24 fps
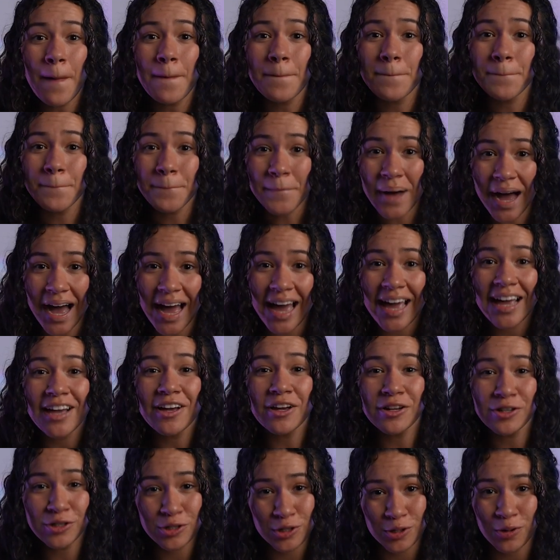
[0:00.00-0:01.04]
my
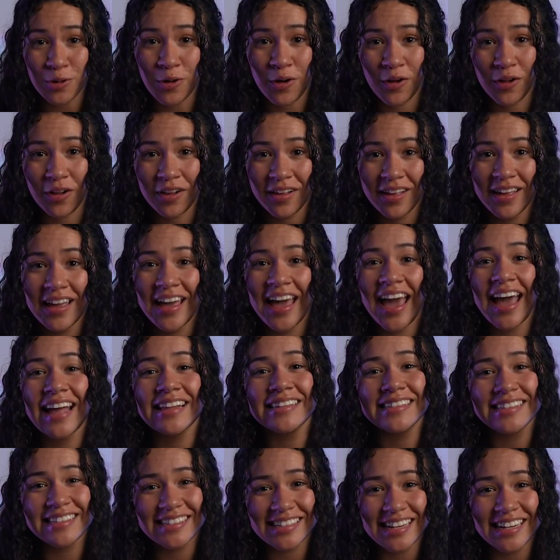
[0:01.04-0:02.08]
control
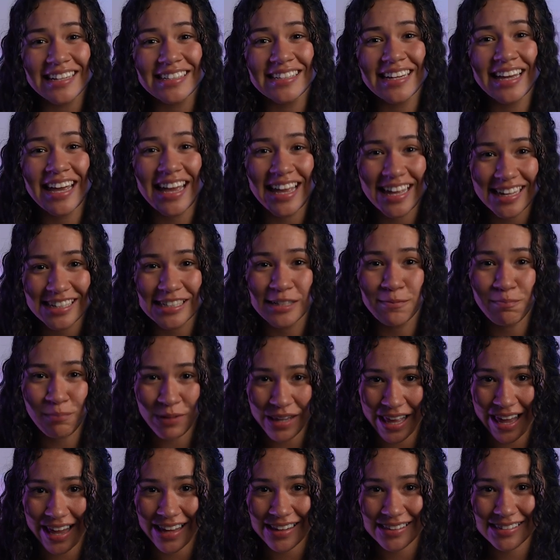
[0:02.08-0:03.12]
and stick to his
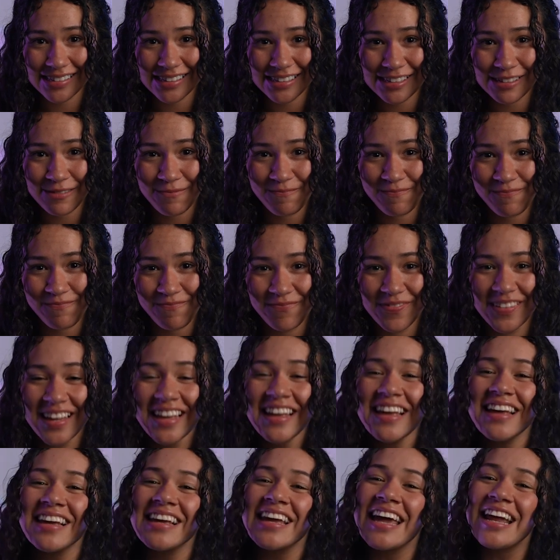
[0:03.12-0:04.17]
plans.
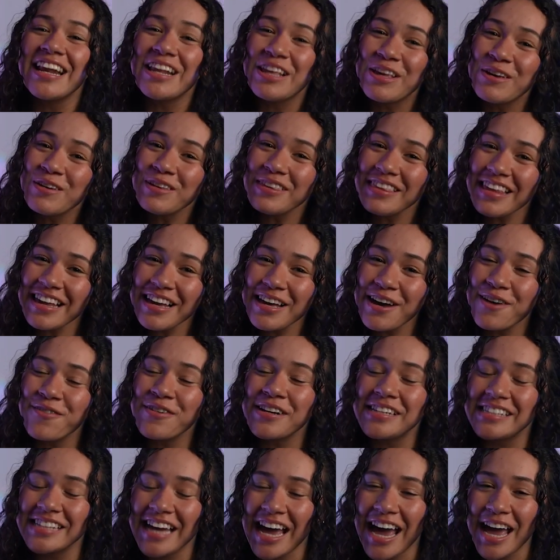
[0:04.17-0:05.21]
Can you think of a
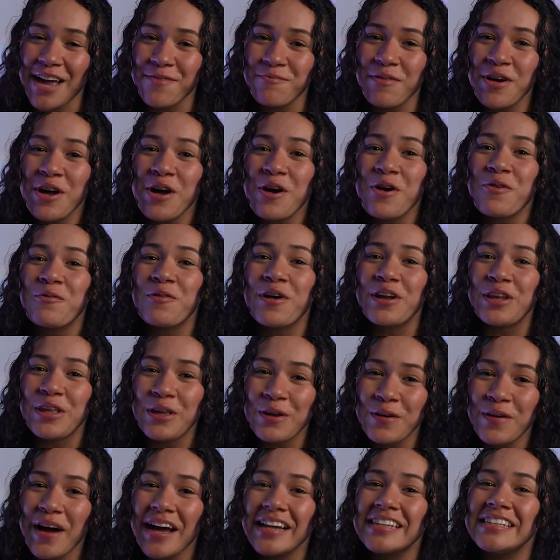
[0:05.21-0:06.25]
time when
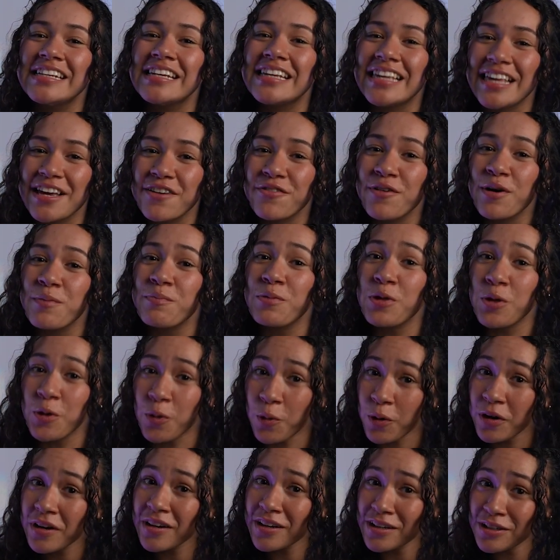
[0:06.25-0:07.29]
you had to give up
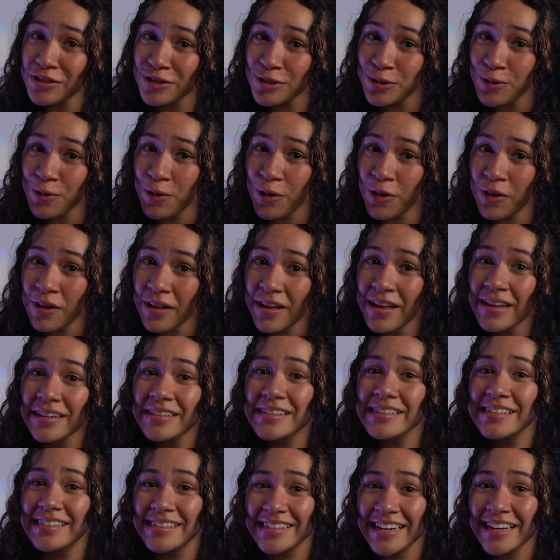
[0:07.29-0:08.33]
your control
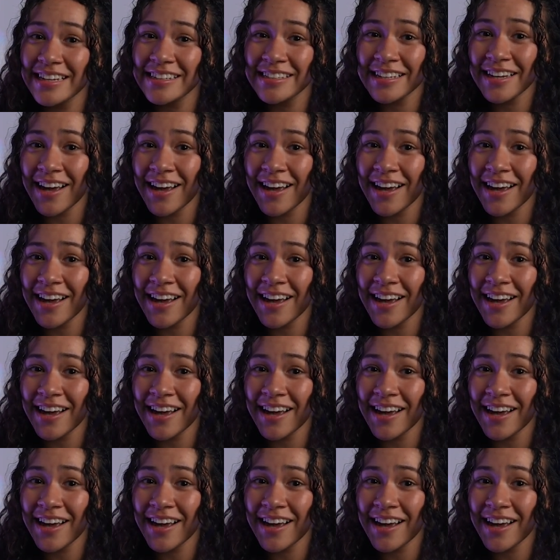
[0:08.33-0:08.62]
to stick to